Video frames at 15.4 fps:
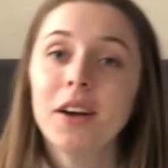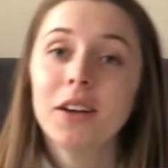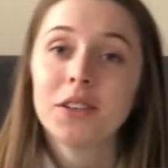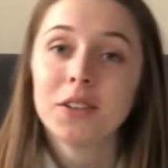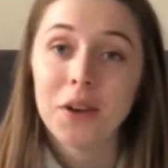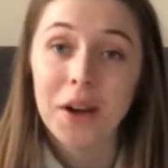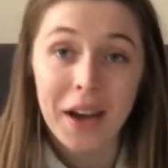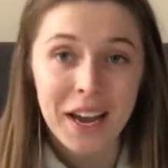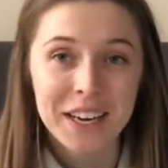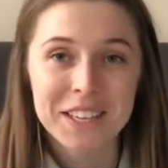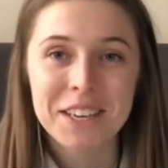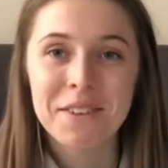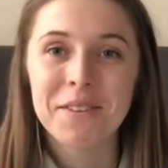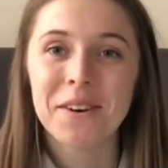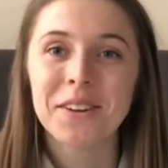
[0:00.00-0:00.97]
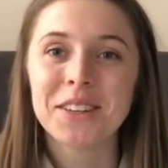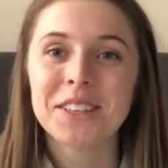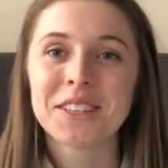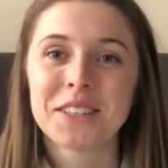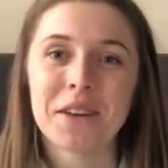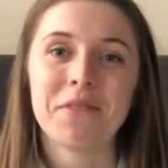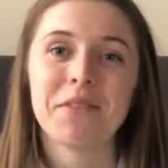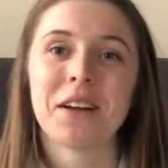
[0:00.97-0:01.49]
so I actually wrote this
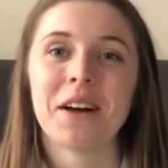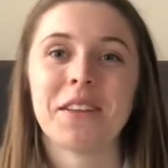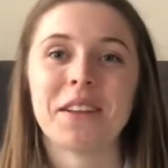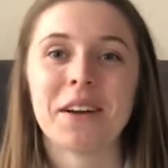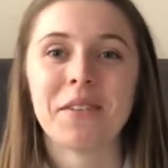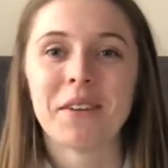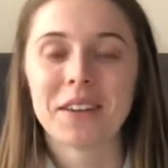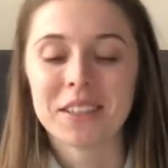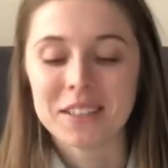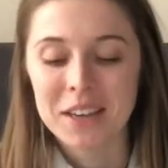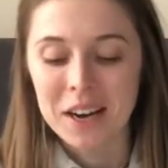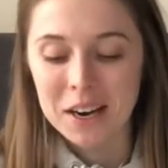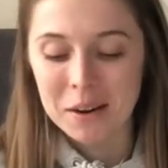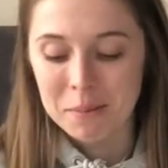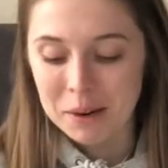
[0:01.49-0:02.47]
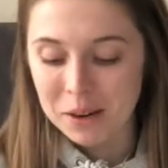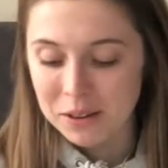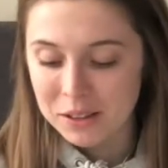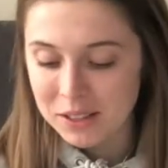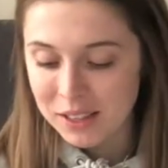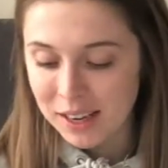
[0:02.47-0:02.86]
stuff down that I want to talk about to